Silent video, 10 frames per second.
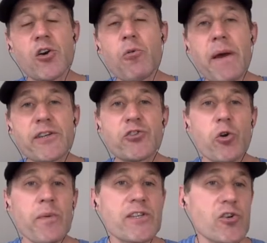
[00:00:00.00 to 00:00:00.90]
go back to
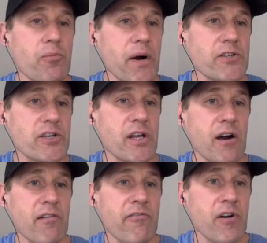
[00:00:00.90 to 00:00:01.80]
your original budget
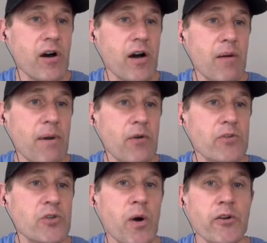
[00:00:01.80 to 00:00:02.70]
of about
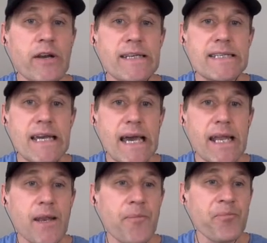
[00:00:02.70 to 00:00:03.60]

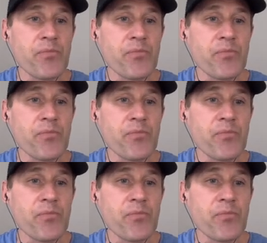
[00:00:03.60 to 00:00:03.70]
210,